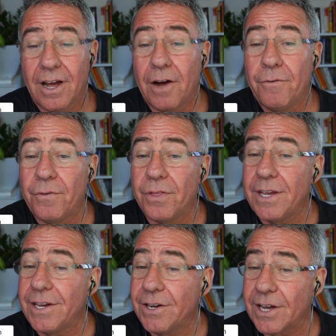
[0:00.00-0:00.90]
of
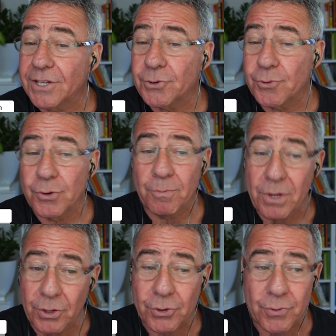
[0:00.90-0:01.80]
the industrial
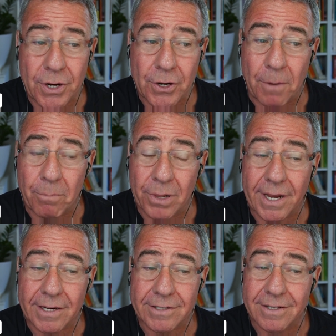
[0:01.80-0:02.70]
military
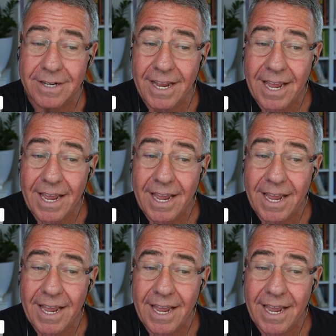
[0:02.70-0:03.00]
complex.